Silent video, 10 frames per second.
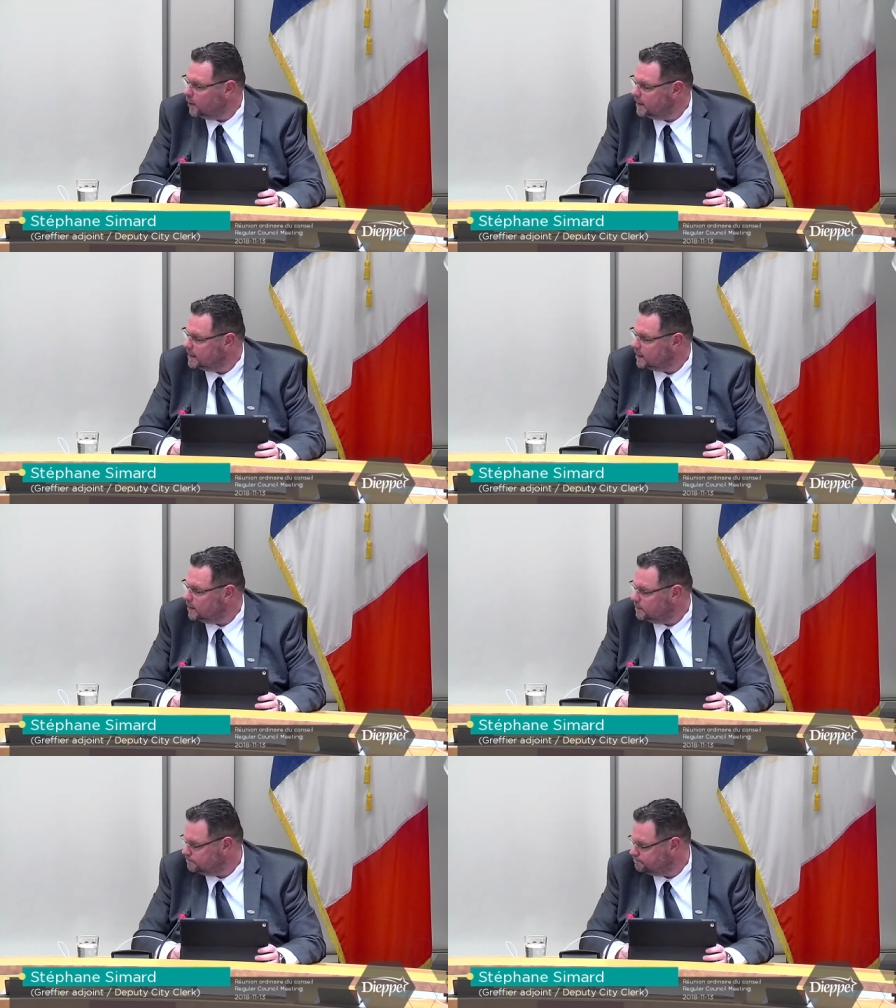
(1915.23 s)
So we
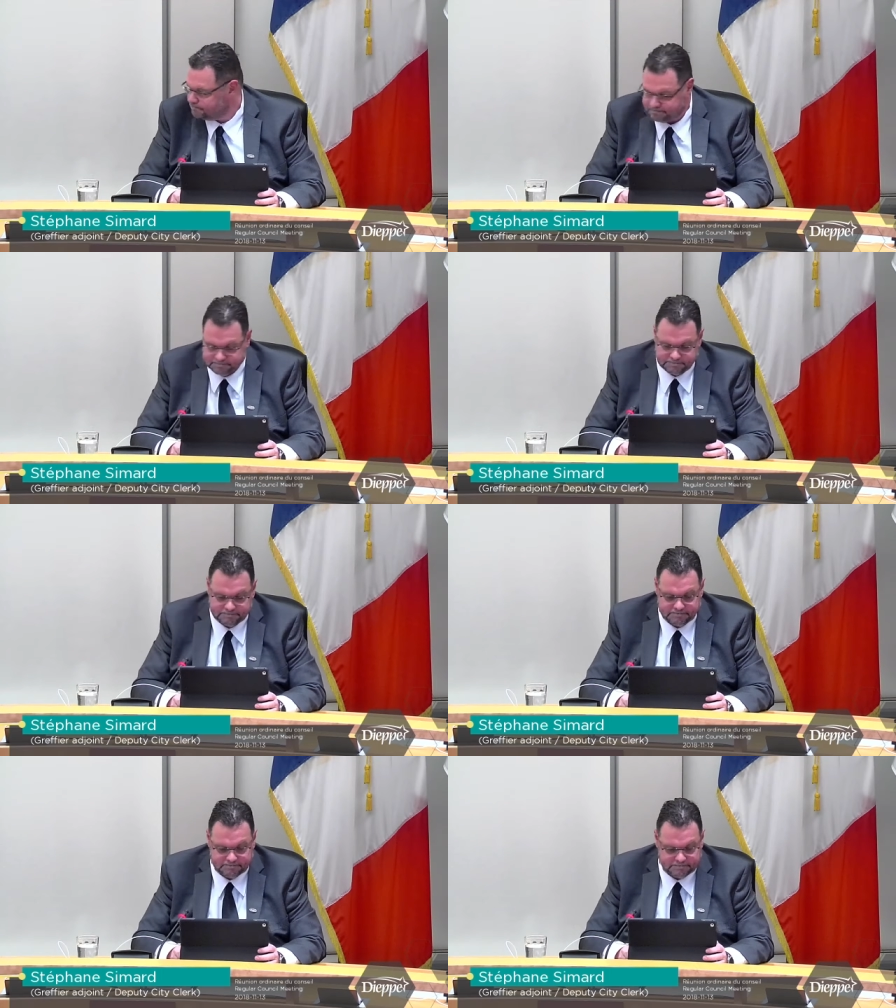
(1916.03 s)
ask you to adopt
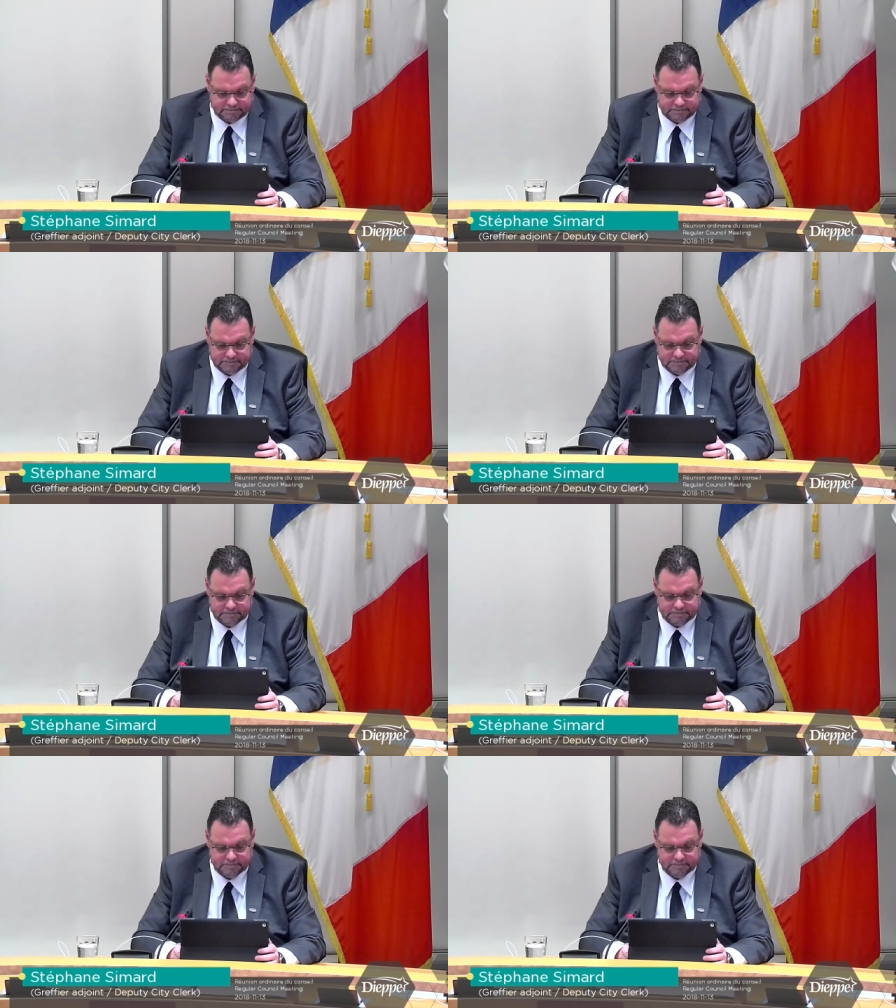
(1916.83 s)
this policy.